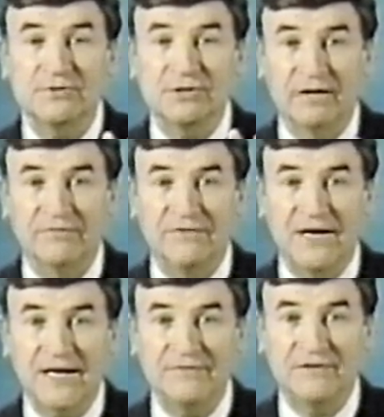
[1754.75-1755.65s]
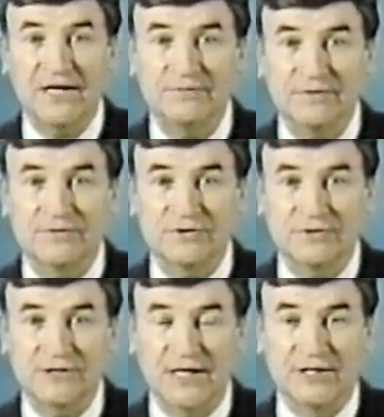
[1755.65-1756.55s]
there are 5 types of
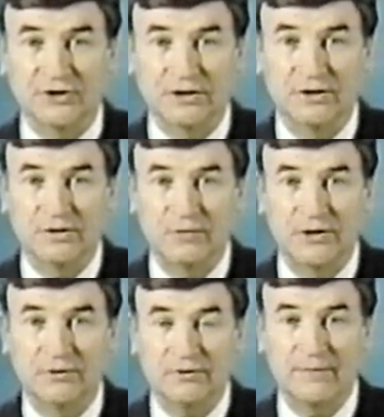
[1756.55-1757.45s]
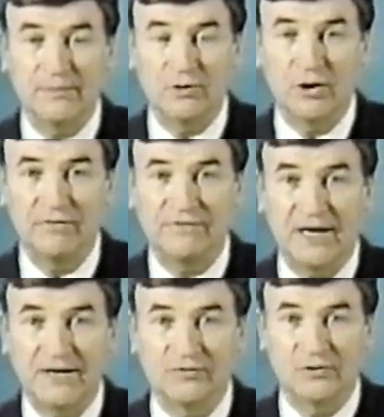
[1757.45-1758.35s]
association. We can remember all
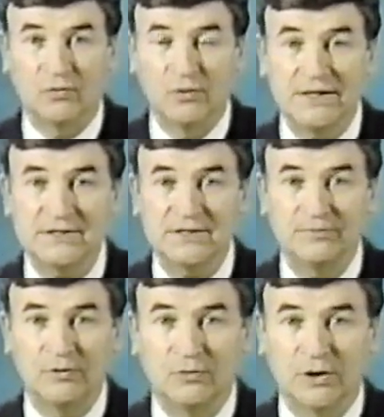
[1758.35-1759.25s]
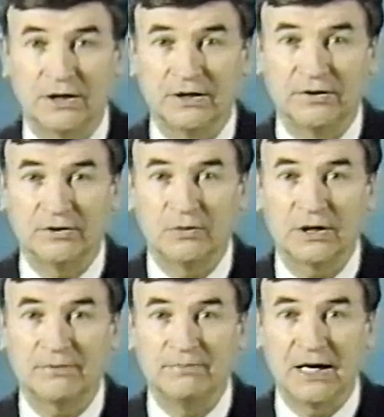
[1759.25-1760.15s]
5 with one simple word, the
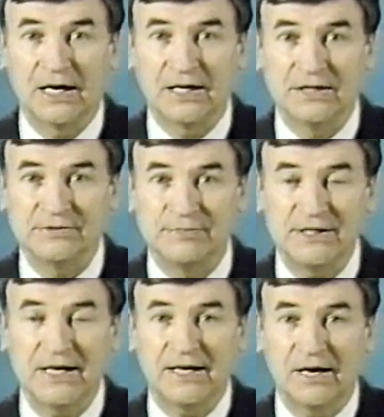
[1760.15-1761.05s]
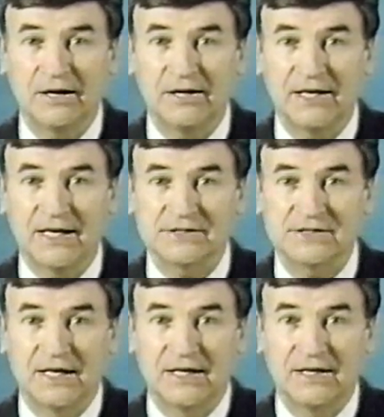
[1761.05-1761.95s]
word Barnes, B-A-R-N-S.
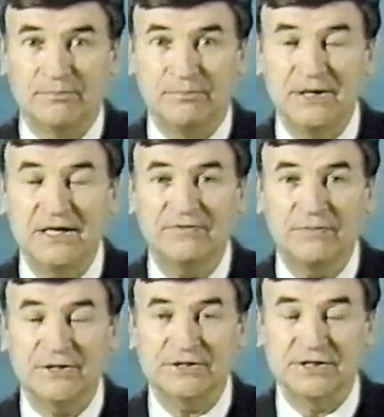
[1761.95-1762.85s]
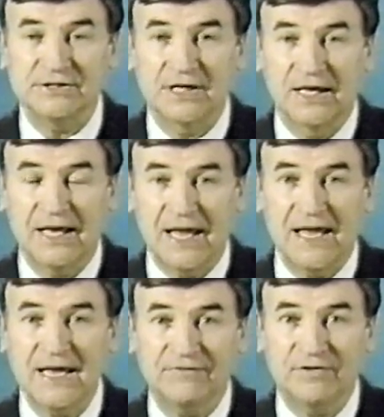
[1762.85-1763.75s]
B for business,
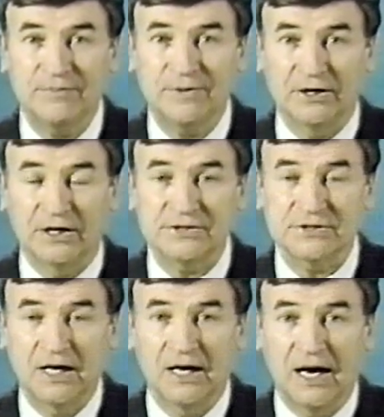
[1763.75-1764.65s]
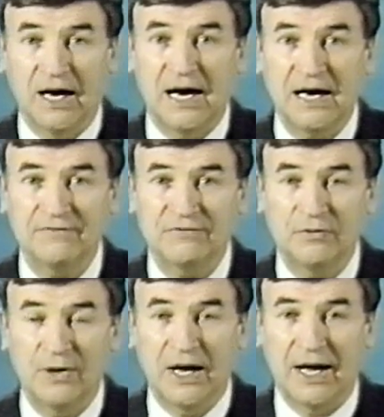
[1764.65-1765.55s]
A for appearance, R for
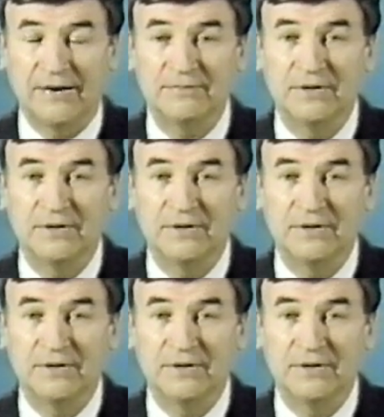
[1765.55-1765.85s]
rhyme,